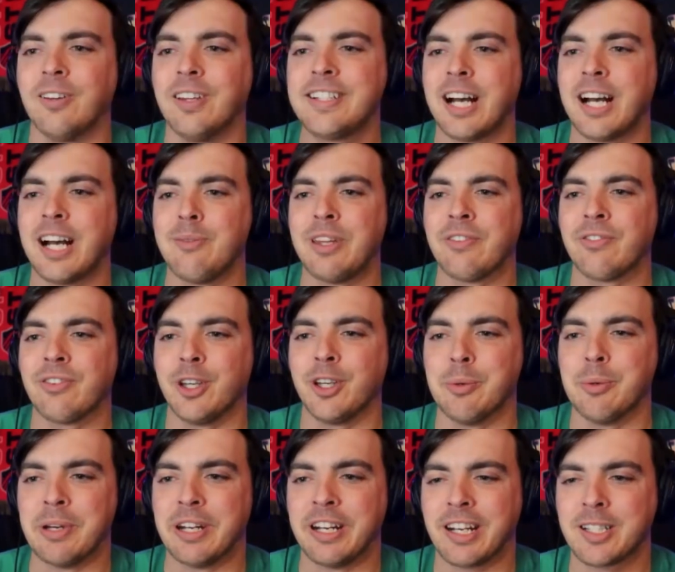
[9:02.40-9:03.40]
time they've really
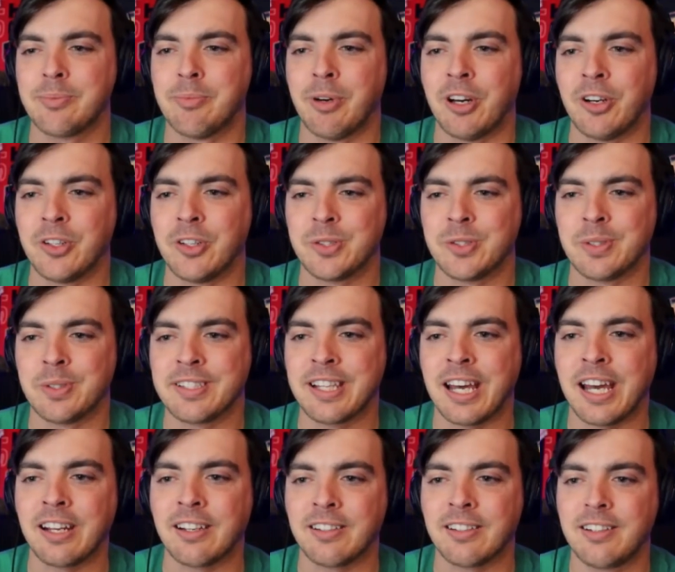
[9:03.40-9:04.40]
been exposed was
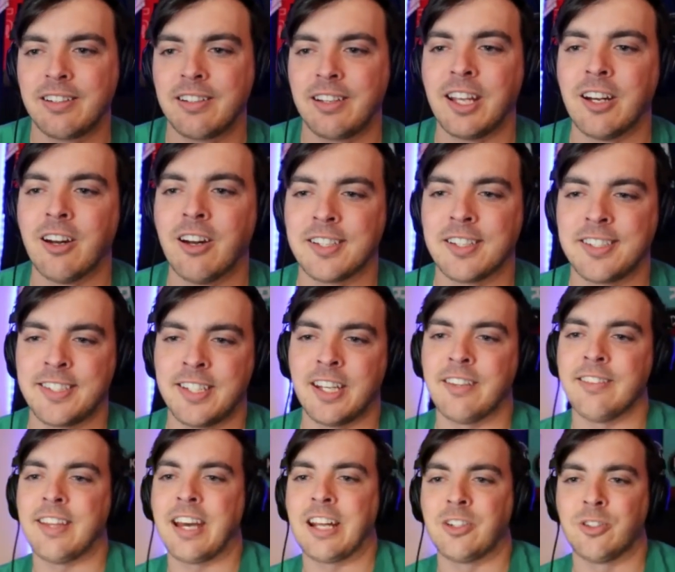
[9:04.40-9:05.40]
that in
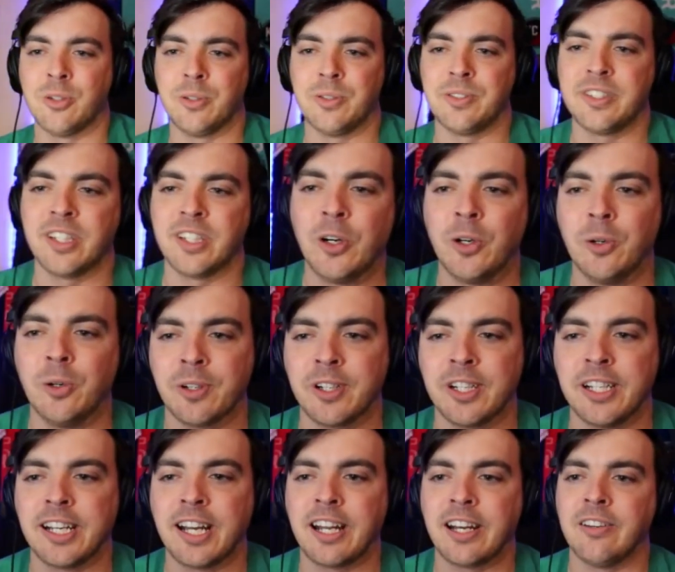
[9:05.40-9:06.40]
Austin, that Drew Siegel where
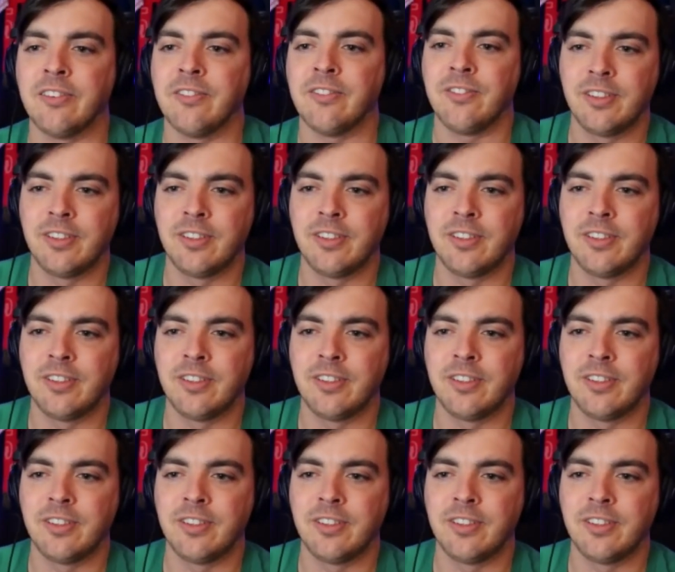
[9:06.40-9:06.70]
he kind mm. of